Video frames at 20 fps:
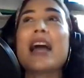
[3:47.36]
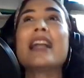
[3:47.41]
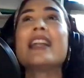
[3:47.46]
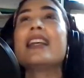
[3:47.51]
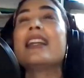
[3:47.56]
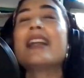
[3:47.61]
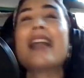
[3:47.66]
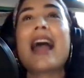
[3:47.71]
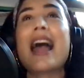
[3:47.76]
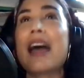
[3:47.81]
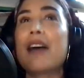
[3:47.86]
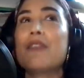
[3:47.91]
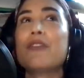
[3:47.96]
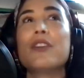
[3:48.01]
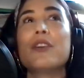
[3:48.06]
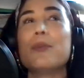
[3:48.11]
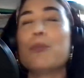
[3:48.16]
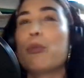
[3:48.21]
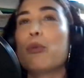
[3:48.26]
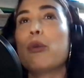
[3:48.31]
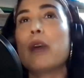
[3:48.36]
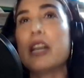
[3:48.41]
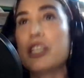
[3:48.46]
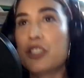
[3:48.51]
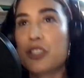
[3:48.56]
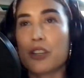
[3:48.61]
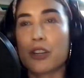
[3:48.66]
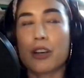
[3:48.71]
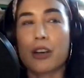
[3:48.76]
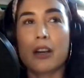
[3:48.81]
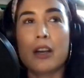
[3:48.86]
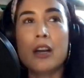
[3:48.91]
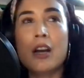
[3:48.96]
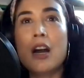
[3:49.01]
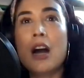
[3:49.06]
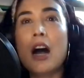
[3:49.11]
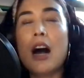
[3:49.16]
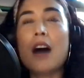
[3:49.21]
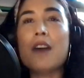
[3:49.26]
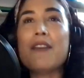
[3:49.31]
I didn't have the pressure
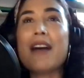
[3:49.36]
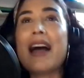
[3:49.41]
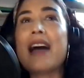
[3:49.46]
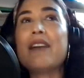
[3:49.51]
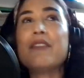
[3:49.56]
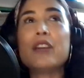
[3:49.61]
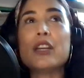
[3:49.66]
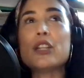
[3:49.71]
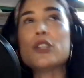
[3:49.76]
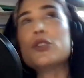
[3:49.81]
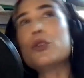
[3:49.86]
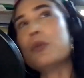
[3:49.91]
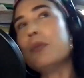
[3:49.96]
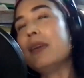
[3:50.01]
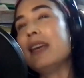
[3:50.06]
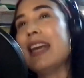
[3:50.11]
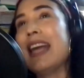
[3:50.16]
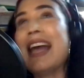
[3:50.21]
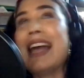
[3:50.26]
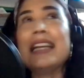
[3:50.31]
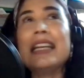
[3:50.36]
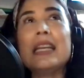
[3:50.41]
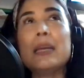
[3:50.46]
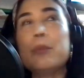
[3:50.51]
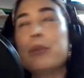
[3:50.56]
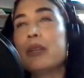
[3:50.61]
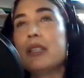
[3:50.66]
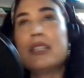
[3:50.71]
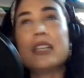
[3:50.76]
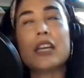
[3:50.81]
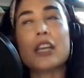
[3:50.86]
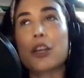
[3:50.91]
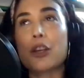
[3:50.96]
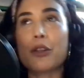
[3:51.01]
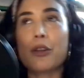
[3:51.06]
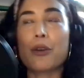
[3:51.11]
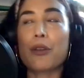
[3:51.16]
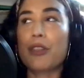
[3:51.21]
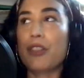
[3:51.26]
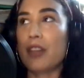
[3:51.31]
of having to be any
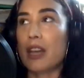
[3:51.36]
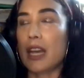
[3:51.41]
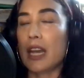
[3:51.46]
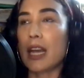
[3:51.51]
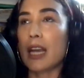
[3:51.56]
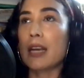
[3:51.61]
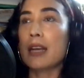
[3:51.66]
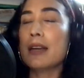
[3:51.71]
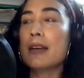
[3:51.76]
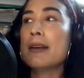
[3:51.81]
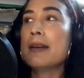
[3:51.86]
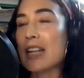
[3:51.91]
particular thing.